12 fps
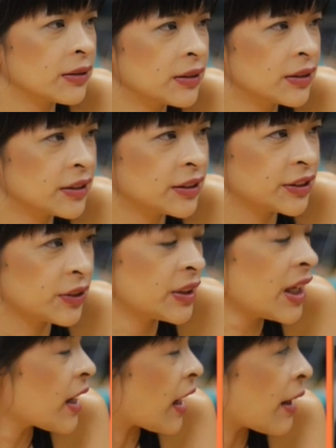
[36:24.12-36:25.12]
So
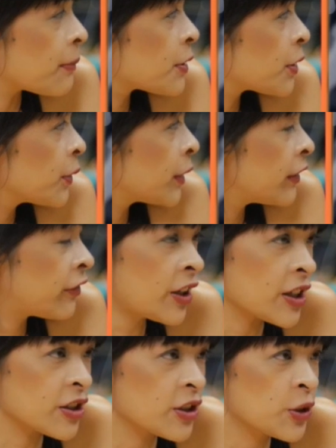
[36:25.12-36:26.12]
yeah, absolutely
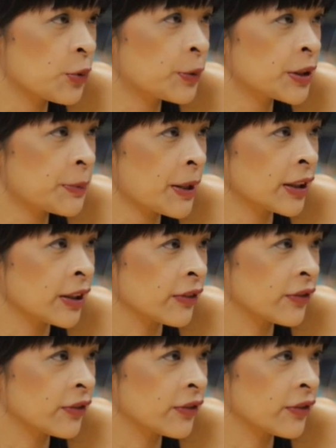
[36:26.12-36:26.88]
fresh, new perspective.